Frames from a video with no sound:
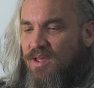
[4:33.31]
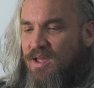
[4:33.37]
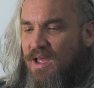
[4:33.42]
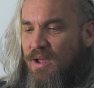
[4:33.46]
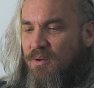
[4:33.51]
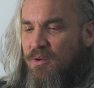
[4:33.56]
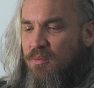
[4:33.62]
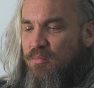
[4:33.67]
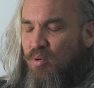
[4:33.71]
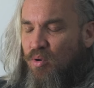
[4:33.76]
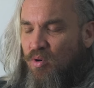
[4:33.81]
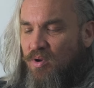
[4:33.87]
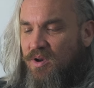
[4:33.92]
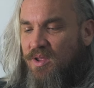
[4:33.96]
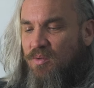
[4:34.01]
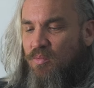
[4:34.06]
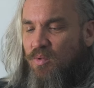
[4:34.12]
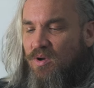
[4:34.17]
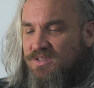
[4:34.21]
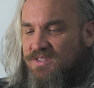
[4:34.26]
how
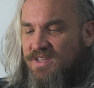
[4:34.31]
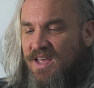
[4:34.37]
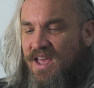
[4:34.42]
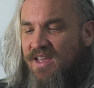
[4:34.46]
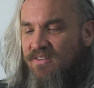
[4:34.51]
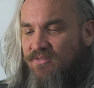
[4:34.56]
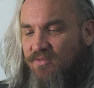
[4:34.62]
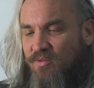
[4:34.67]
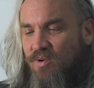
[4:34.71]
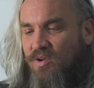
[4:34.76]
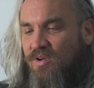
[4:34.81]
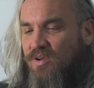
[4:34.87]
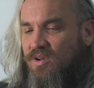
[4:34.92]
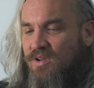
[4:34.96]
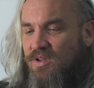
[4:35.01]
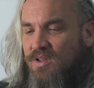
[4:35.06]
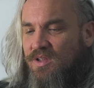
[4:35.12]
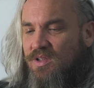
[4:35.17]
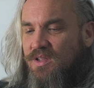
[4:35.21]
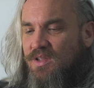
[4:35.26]
important it was that everyone
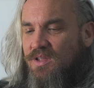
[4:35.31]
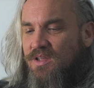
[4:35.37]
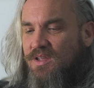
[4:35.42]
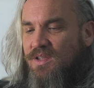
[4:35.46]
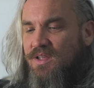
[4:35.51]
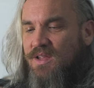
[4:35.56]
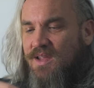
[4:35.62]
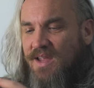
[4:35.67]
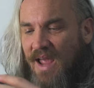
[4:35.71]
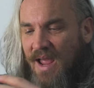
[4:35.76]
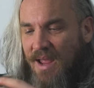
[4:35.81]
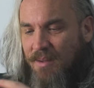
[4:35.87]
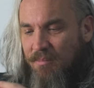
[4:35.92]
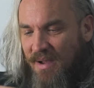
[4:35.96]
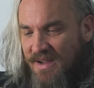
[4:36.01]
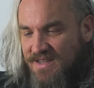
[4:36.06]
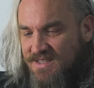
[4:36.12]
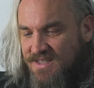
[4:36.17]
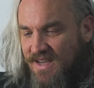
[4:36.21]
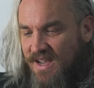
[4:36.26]
came
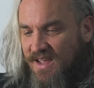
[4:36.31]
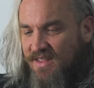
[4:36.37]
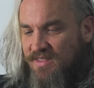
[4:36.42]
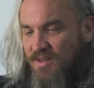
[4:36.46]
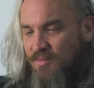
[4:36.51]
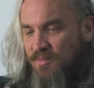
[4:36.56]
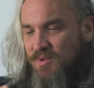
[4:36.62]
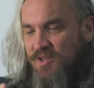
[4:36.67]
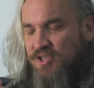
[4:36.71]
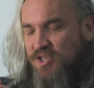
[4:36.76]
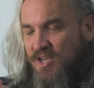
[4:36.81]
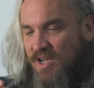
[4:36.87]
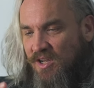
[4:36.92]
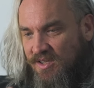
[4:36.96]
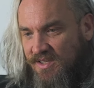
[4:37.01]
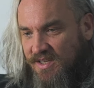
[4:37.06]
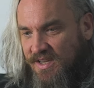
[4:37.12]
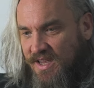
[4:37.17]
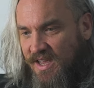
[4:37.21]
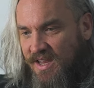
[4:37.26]
back together and we
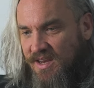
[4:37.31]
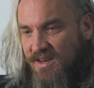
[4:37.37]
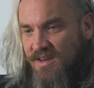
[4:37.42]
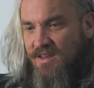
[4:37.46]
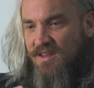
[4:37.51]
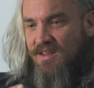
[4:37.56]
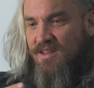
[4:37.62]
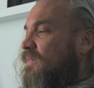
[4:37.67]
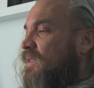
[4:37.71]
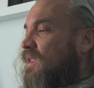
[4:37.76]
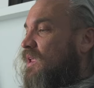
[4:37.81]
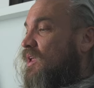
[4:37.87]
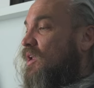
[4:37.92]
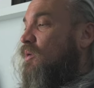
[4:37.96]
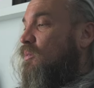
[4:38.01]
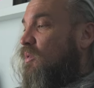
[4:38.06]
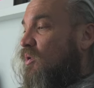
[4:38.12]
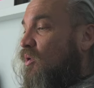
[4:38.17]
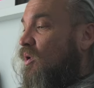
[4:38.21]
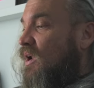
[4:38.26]
gelled again. You
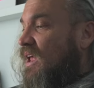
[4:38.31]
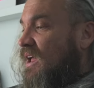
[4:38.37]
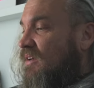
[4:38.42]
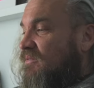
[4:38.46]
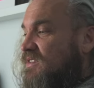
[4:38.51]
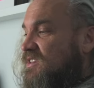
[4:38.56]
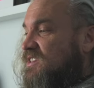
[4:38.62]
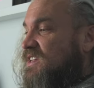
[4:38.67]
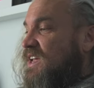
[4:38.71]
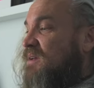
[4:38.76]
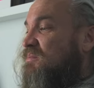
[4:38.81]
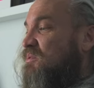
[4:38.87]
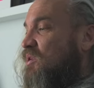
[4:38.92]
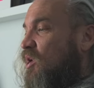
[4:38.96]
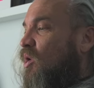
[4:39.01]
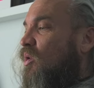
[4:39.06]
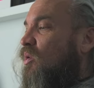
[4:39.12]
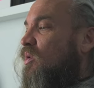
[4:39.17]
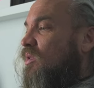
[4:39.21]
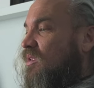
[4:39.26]
know, we all have the same
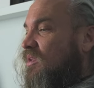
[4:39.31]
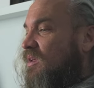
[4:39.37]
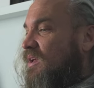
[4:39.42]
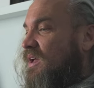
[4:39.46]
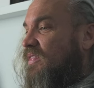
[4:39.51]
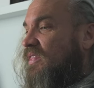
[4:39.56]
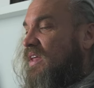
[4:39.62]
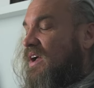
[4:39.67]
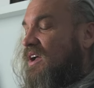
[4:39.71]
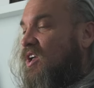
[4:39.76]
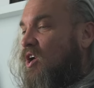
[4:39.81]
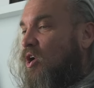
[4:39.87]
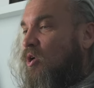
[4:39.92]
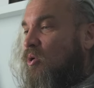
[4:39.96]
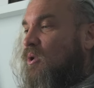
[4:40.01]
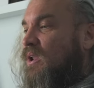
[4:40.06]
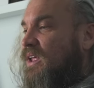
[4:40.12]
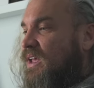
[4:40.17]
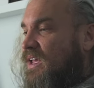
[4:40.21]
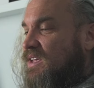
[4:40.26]
goal, and that
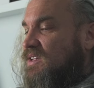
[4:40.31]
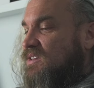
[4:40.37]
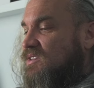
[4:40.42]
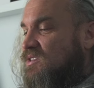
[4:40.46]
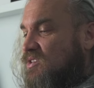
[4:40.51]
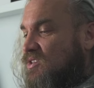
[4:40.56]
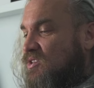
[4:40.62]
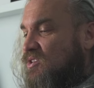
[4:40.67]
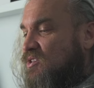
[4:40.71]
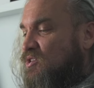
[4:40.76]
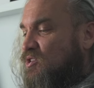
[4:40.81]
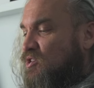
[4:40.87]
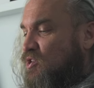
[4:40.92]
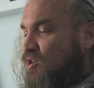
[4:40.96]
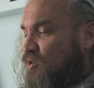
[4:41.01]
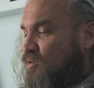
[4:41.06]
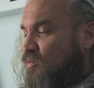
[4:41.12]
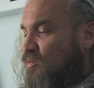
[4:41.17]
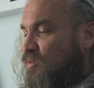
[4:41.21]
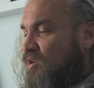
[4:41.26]
goal is
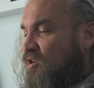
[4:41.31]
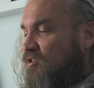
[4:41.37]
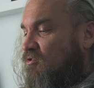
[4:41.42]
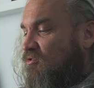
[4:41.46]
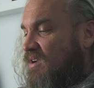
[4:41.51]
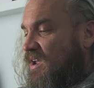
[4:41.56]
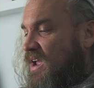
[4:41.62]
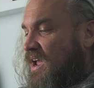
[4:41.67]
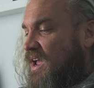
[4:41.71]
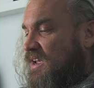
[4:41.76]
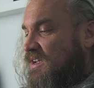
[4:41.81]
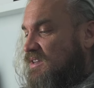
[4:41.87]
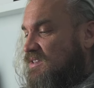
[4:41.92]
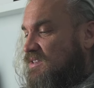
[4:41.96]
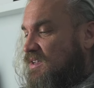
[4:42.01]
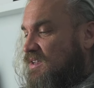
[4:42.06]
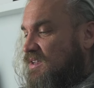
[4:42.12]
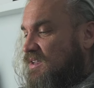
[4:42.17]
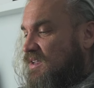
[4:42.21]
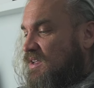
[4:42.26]
to
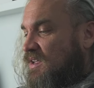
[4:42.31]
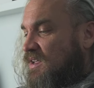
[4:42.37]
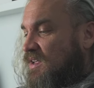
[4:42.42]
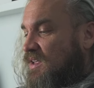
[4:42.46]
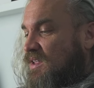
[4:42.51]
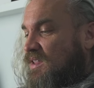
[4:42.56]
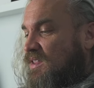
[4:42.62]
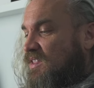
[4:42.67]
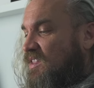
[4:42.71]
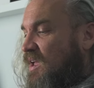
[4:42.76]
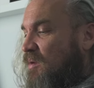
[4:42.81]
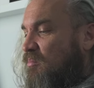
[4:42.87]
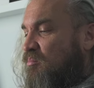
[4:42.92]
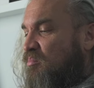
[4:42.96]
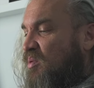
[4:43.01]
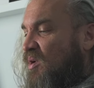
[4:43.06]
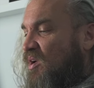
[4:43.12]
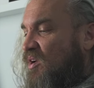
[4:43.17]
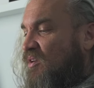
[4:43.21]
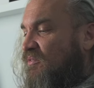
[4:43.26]
create
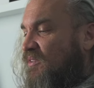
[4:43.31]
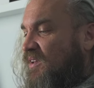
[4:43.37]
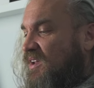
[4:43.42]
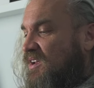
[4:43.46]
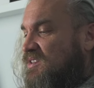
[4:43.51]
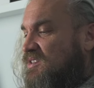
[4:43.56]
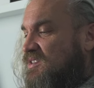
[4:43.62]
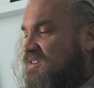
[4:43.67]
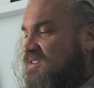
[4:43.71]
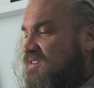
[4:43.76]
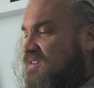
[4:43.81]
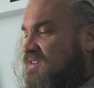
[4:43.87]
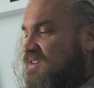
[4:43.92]
that perfect